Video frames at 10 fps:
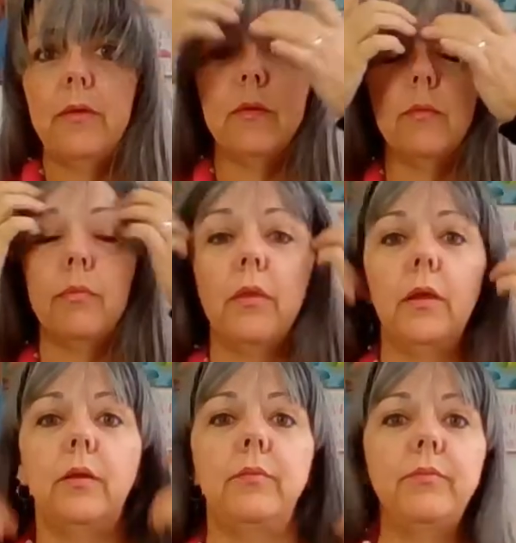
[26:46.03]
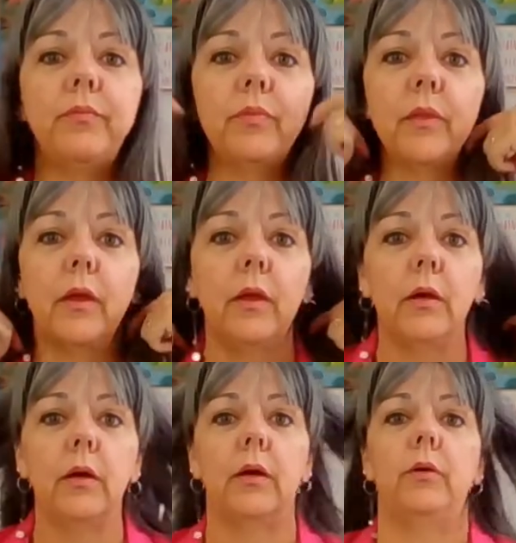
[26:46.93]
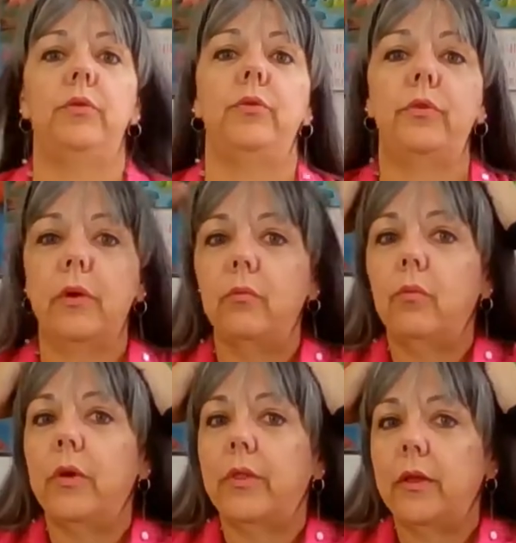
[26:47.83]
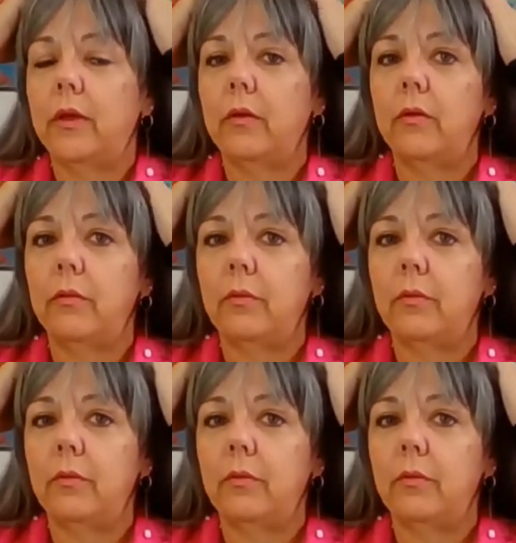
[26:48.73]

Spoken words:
something. I'll do something with it.